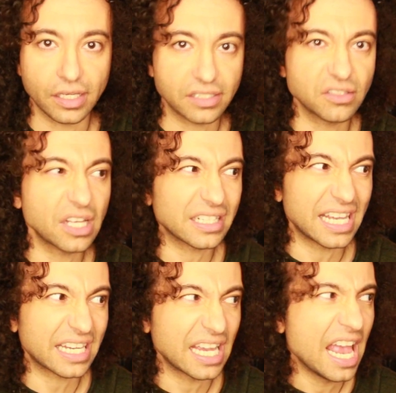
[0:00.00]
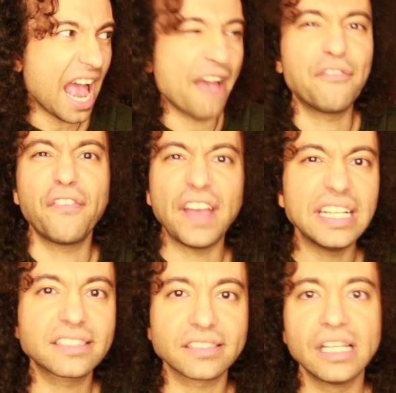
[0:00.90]
It's not like a
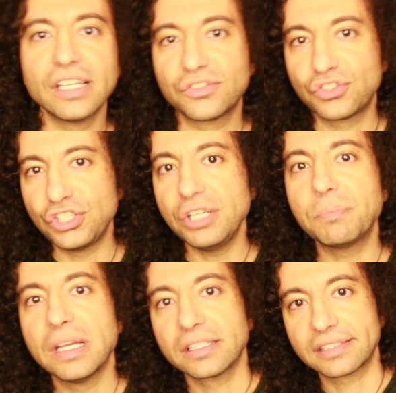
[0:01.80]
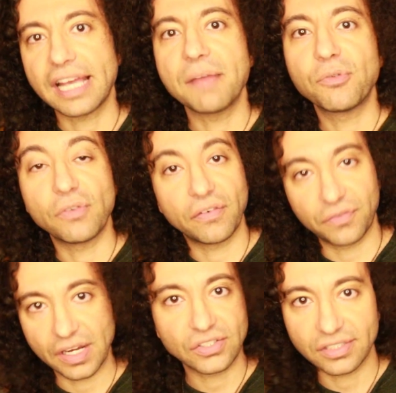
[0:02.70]
faint, cheap type of a
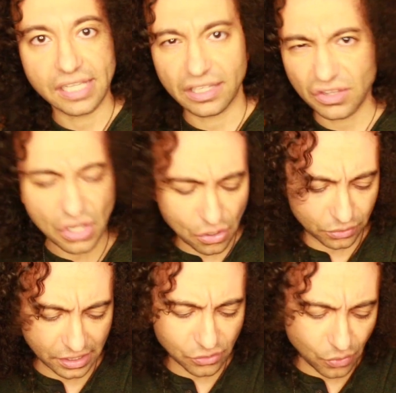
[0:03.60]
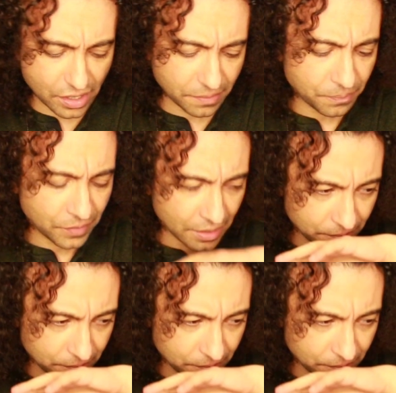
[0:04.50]
fresh scent. No, this one,